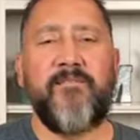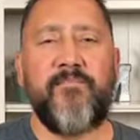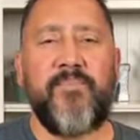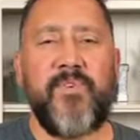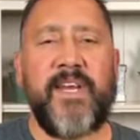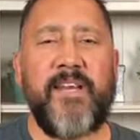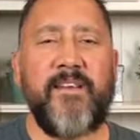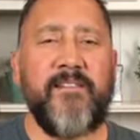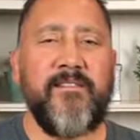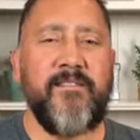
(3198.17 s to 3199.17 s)

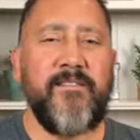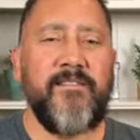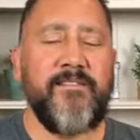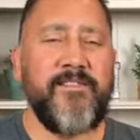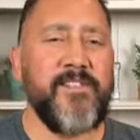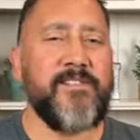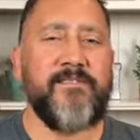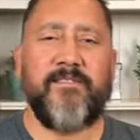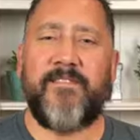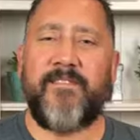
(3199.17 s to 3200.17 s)
bring
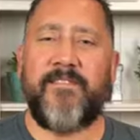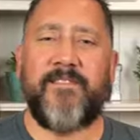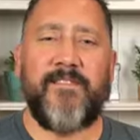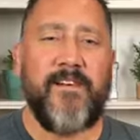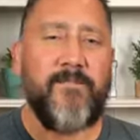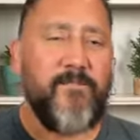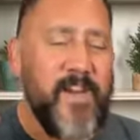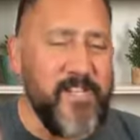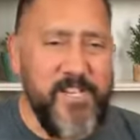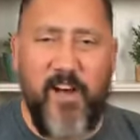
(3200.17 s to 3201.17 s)
just a
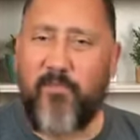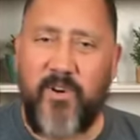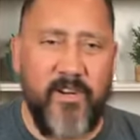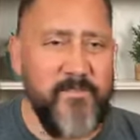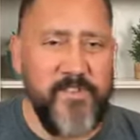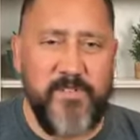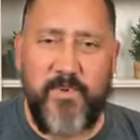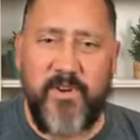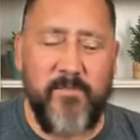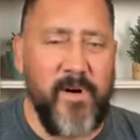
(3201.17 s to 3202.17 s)
fresh outpouring of your
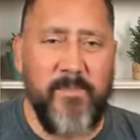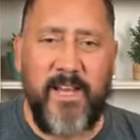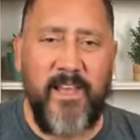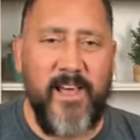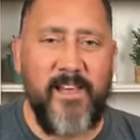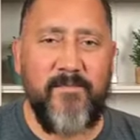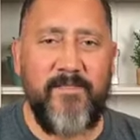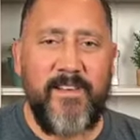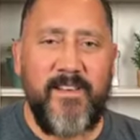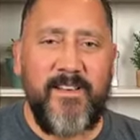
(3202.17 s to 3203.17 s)
spirit upon my life.
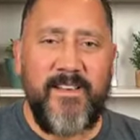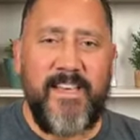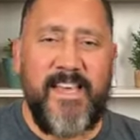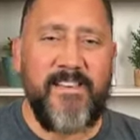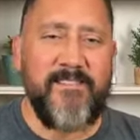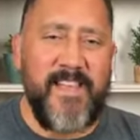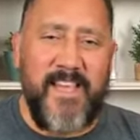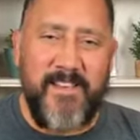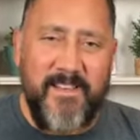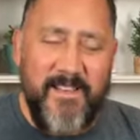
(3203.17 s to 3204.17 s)
And
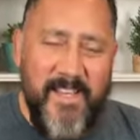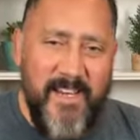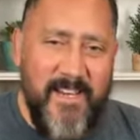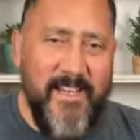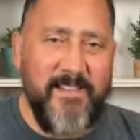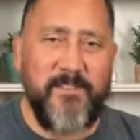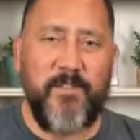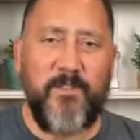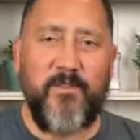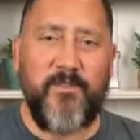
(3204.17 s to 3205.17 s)
and lean into
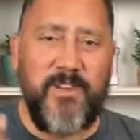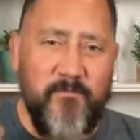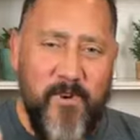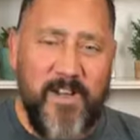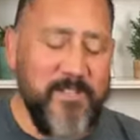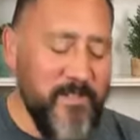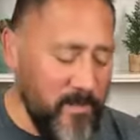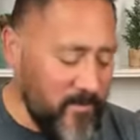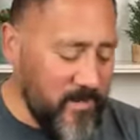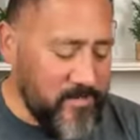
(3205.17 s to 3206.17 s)
the Lord and watch the
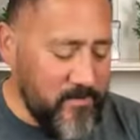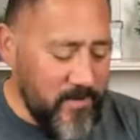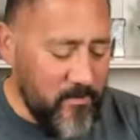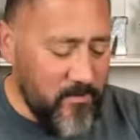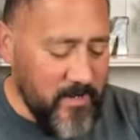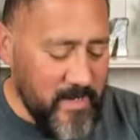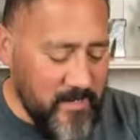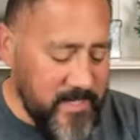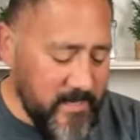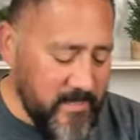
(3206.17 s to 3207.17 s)
Lord truly work. Now
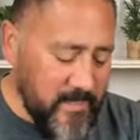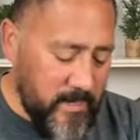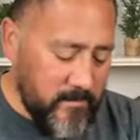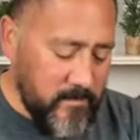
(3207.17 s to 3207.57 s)
check this out.